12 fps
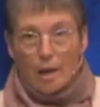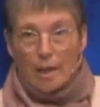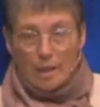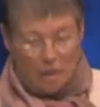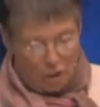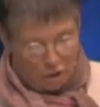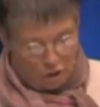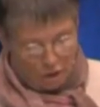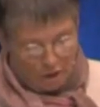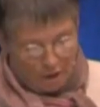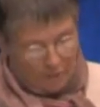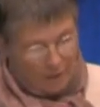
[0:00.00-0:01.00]

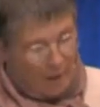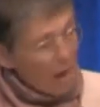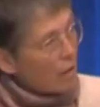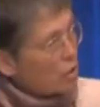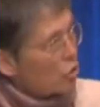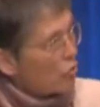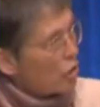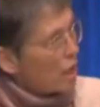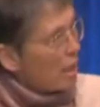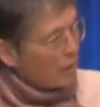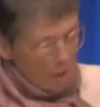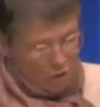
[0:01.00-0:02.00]
Clinicians, if they are to
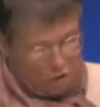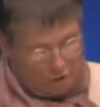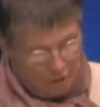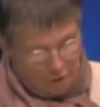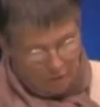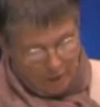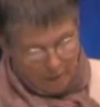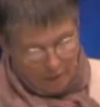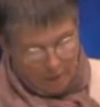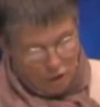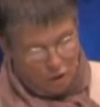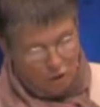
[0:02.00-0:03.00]
retain their trust of their
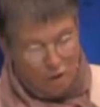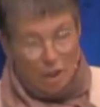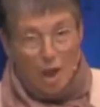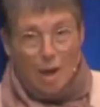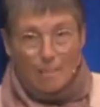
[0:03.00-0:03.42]
patients,